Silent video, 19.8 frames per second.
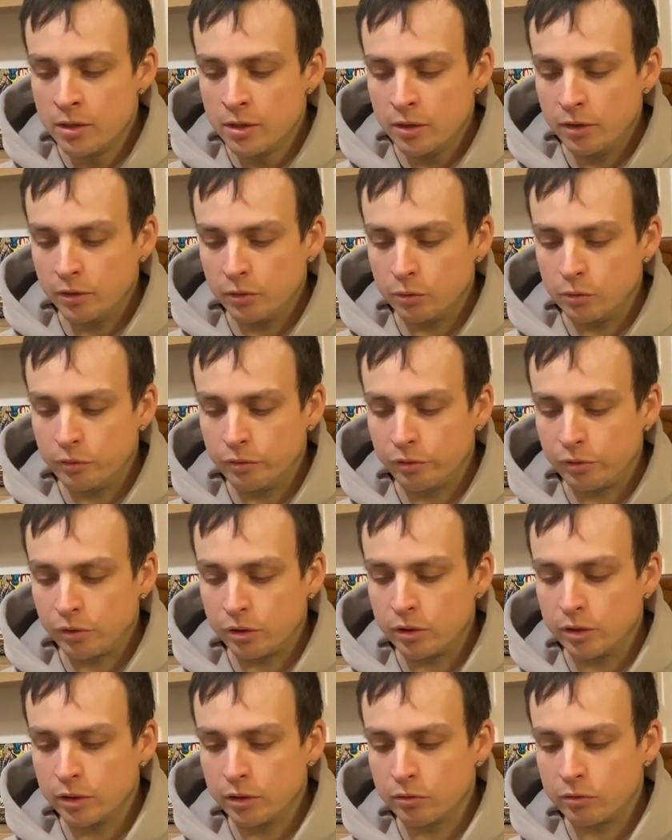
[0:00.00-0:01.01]
So we'll
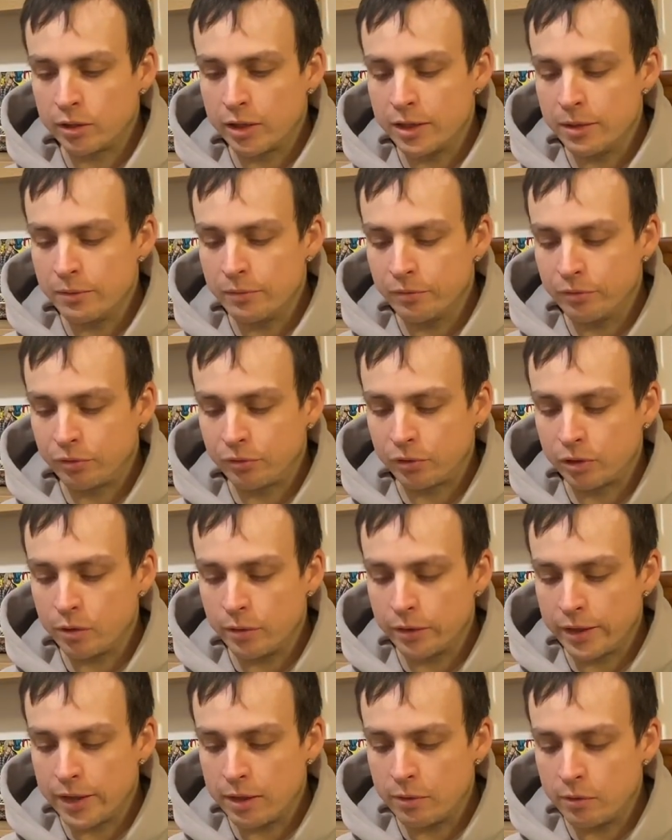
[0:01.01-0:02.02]
throw a great throw
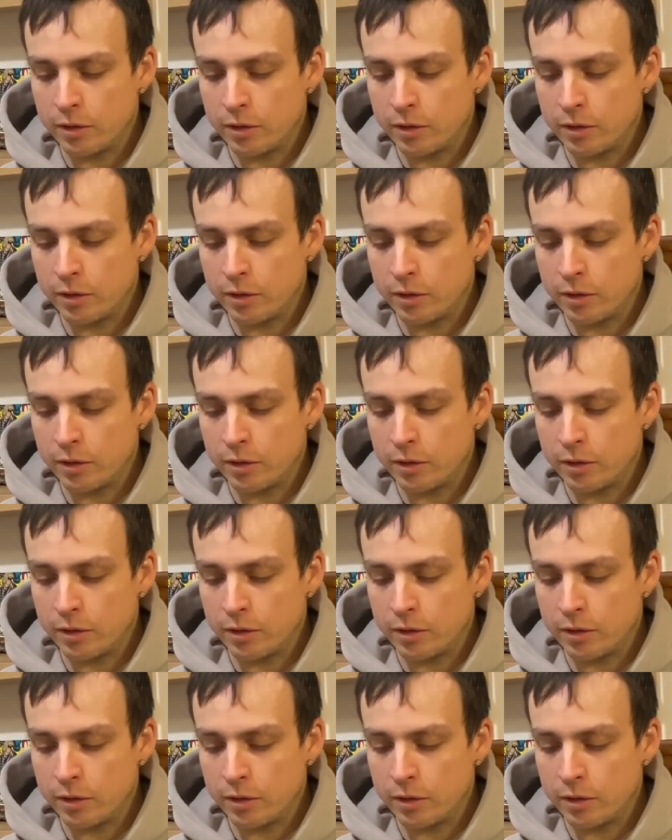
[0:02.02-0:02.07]
at that